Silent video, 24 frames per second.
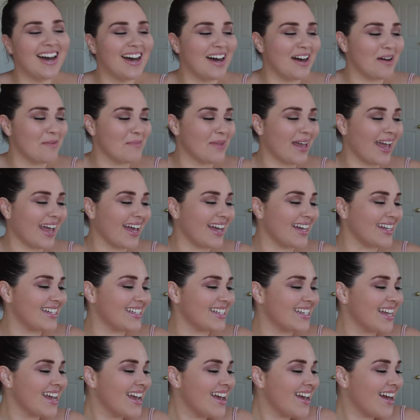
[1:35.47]

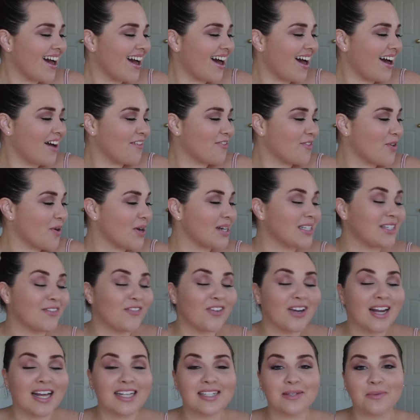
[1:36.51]
And of course, if
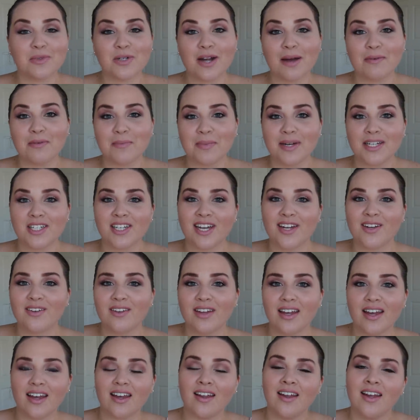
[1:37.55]
you're not subscribed to my channel
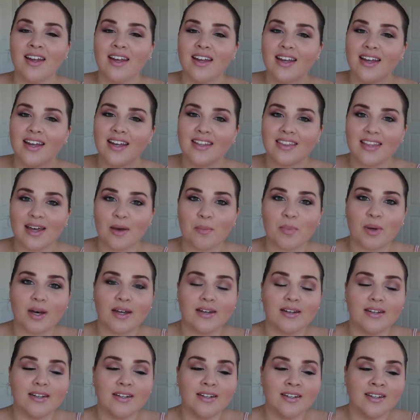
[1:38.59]
yet, hit that
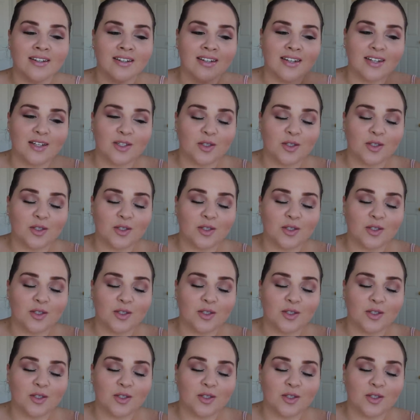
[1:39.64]
button,